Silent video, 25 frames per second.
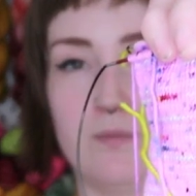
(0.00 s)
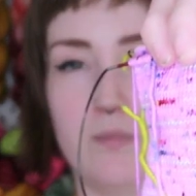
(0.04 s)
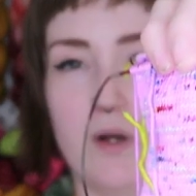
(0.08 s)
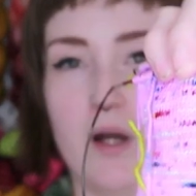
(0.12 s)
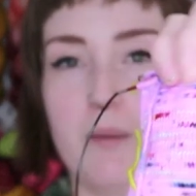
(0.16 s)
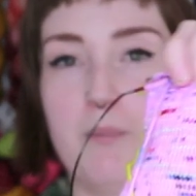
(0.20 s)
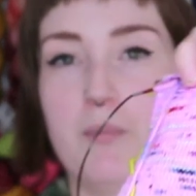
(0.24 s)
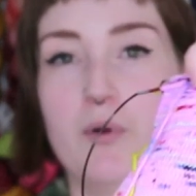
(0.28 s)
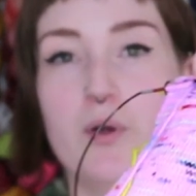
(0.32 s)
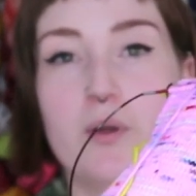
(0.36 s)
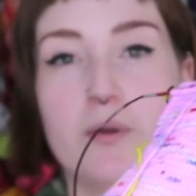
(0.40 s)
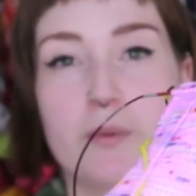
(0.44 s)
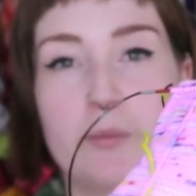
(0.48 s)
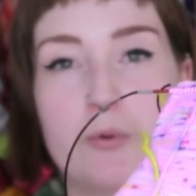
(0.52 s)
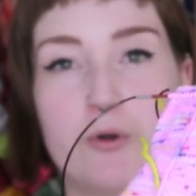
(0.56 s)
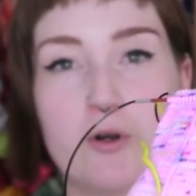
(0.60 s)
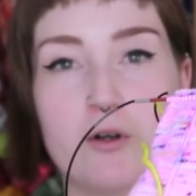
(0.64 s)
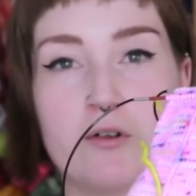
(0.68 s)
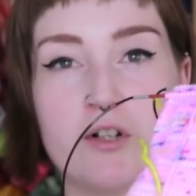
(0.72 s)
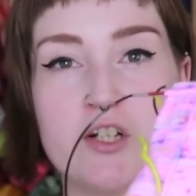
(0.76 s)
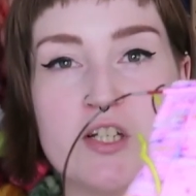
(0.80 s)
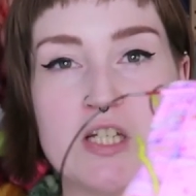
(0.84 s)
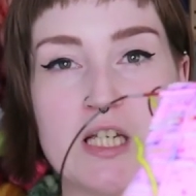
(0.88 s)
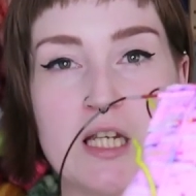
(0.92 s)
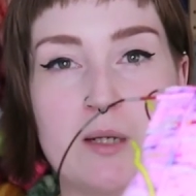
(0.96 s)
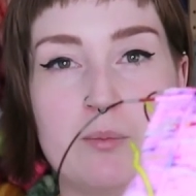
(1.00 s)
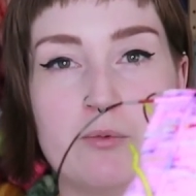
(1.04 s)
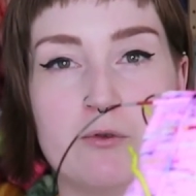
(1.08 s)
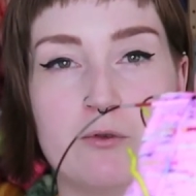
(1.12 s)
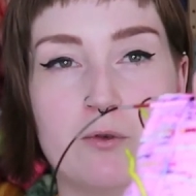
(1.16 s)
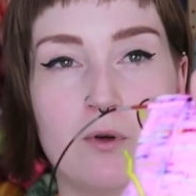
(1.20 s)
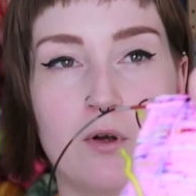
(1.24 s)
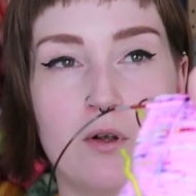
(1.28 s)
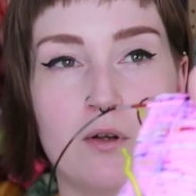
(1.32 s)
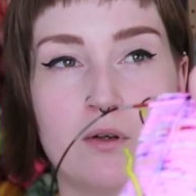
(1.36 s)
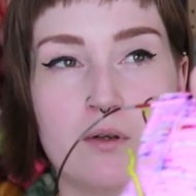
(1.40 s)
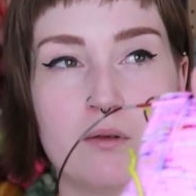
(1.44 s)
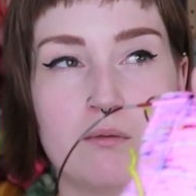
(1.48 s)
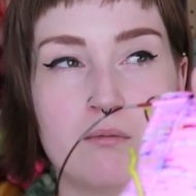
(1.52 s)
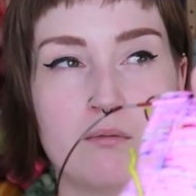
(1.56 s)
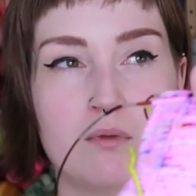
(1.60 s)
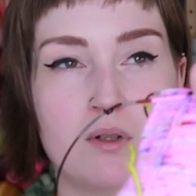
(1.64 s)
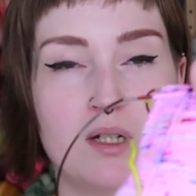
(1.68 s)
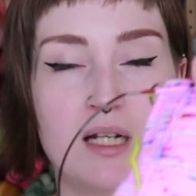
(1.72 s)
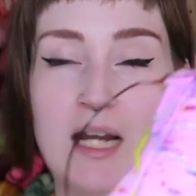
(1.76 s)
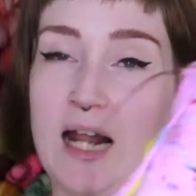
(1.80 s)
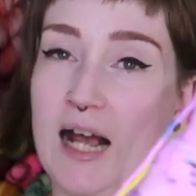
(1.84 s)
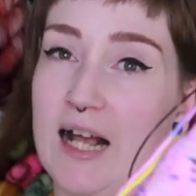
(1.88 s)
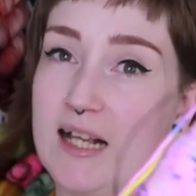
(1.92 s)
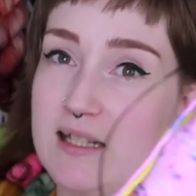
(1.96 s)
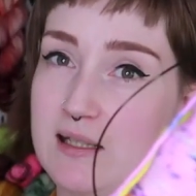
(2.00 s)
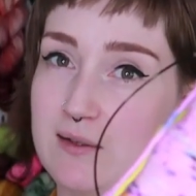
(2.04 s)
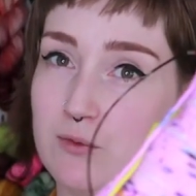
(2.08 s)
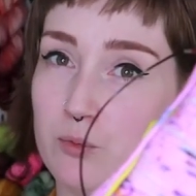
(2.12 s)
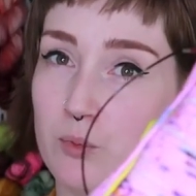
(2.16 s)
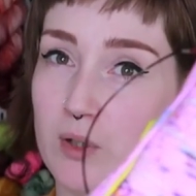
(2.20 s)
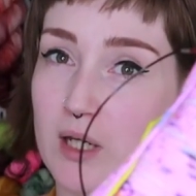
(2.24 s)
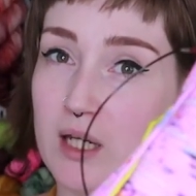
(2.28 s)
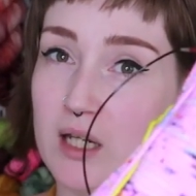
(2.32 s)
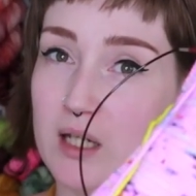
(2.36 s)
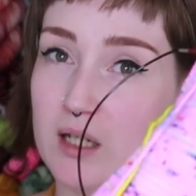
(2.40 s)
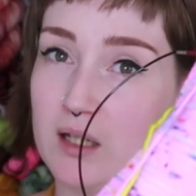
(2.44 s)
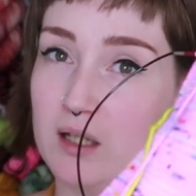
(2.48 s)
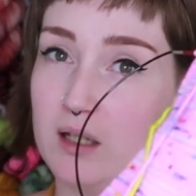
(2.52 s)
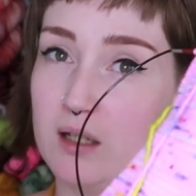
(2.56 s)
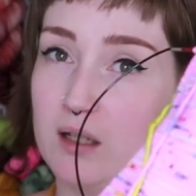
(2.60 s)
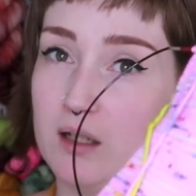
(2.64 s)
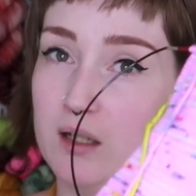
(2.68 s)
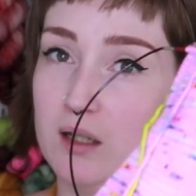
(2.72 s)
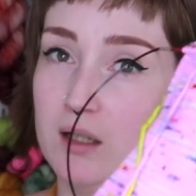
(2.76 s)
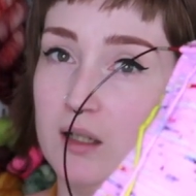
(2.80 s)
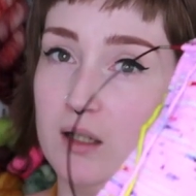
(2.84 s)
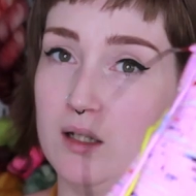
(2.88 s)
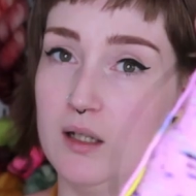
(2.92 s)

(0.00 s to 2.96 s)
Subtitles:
I put the progress keeper on last week,